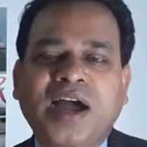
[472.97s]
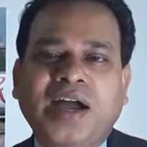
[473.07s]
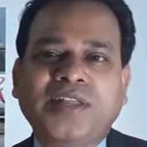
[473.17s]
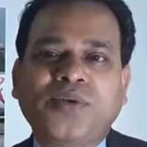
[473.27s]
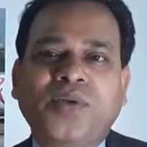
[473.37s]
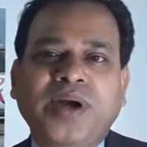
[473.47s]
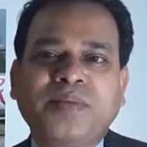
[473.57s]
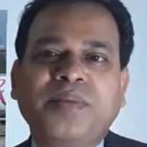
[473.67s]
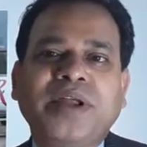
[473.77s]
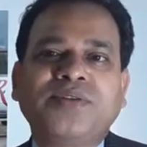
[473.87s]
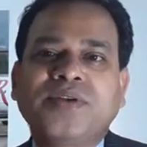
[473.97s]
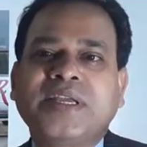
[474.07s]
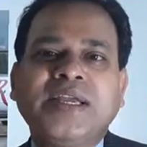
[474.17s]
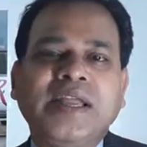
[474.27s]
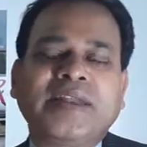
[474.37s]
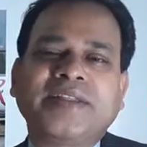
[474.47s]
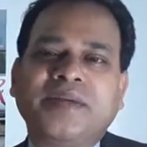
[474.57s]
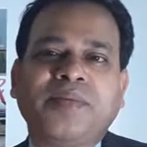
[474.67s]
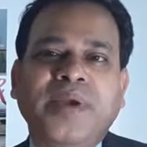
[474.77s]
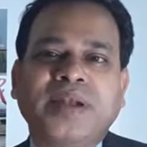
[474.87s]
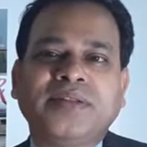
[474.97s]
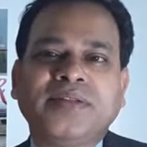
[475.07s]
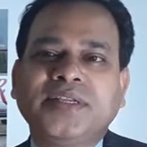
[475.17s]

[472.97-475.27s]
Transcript: Either one brand would kill another brand.